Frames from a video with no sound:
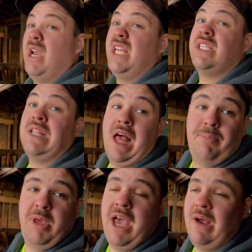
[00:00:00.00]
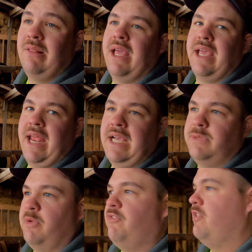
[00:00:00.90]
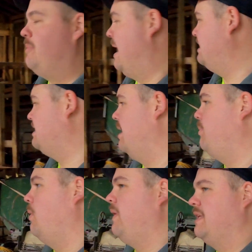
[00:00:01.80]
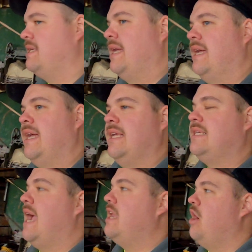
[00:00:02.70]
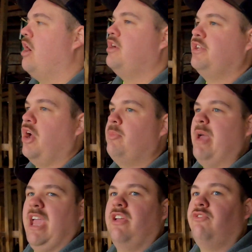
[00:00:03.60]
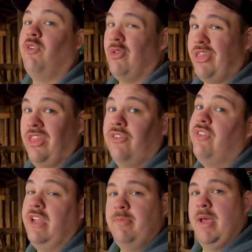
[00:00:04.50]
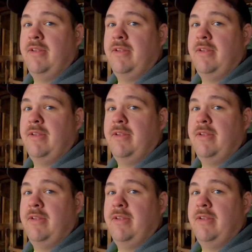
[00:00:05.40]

When it's sloppy out, like it has been for the past couple weeks, it's kind of hard to go back and forth to the feed